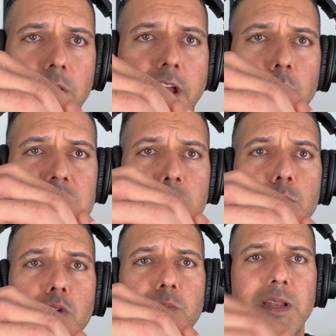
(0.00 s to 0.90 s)
There was
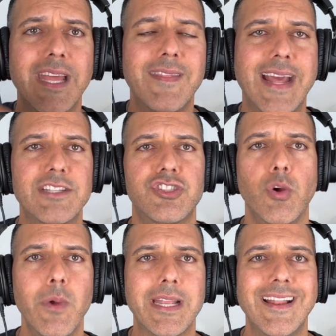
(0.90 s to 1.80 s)
movement in that
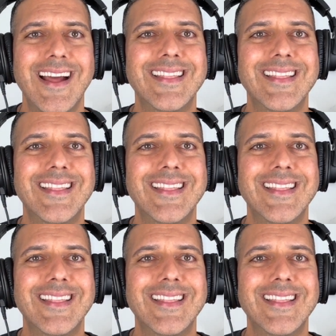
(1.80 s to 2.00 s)
joint.